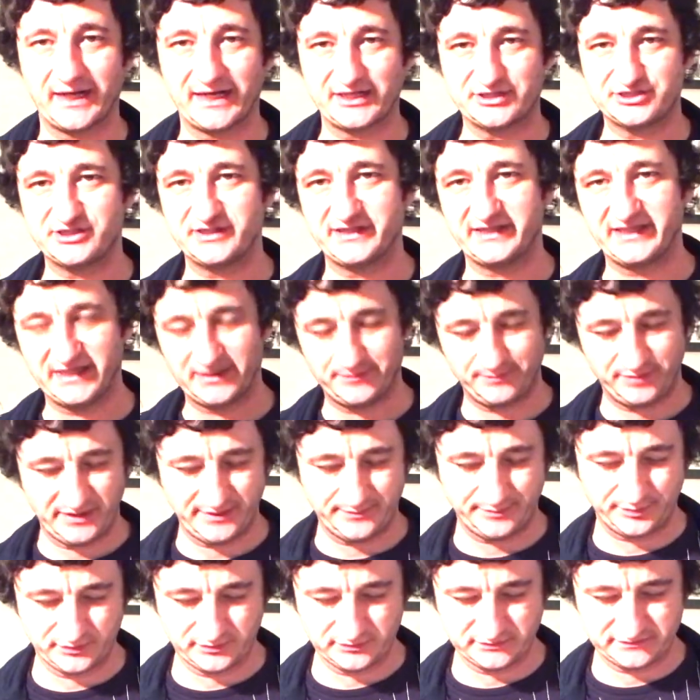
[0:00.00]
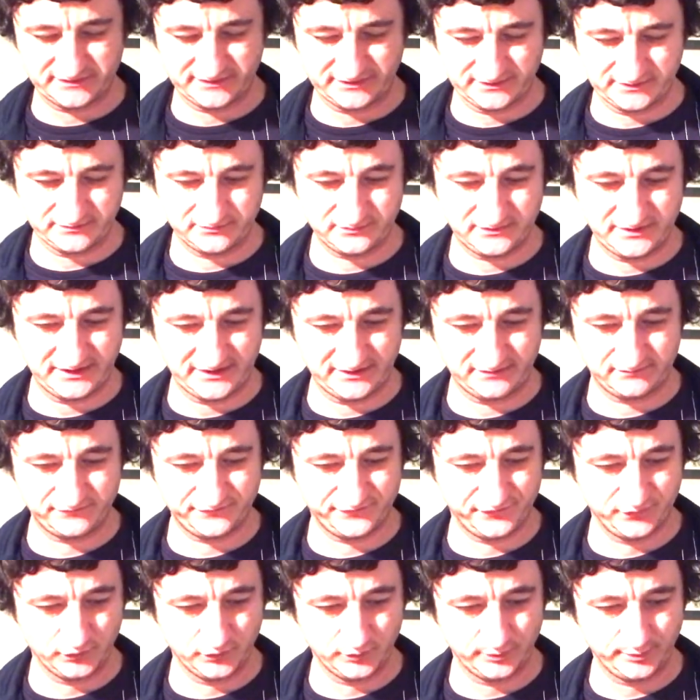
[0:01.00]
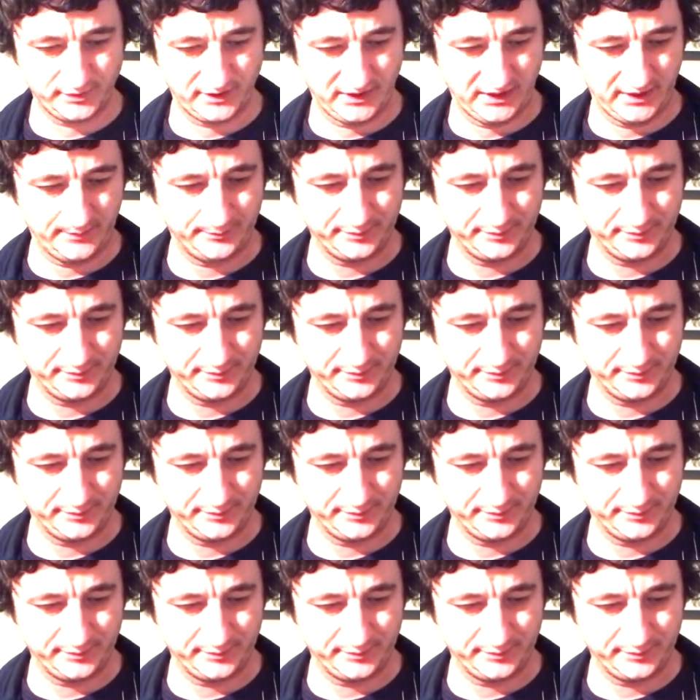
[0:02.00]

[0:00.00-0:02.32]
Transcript: actually get people to get full